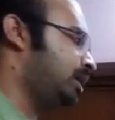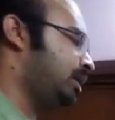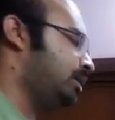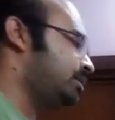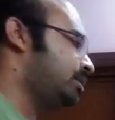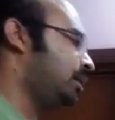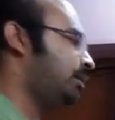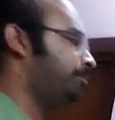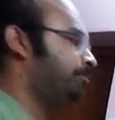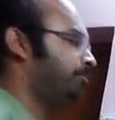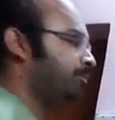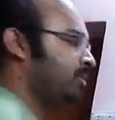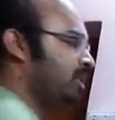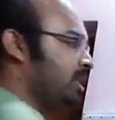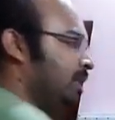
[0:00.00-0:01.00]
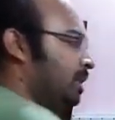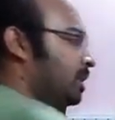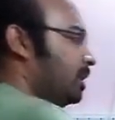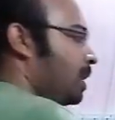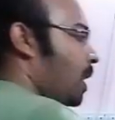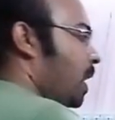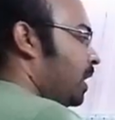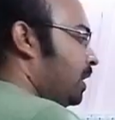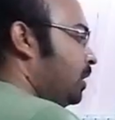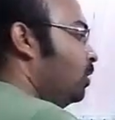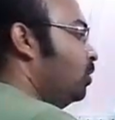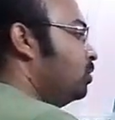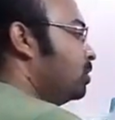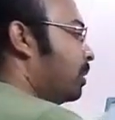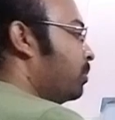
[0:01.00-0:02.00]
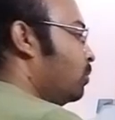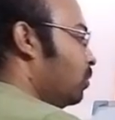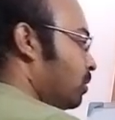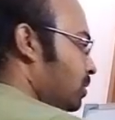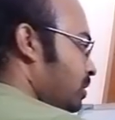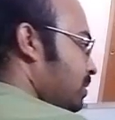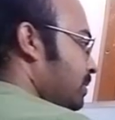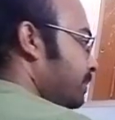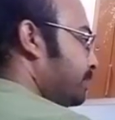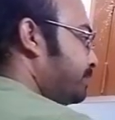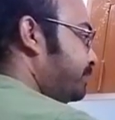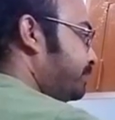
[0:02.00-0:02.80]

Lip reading: that is the use of goods.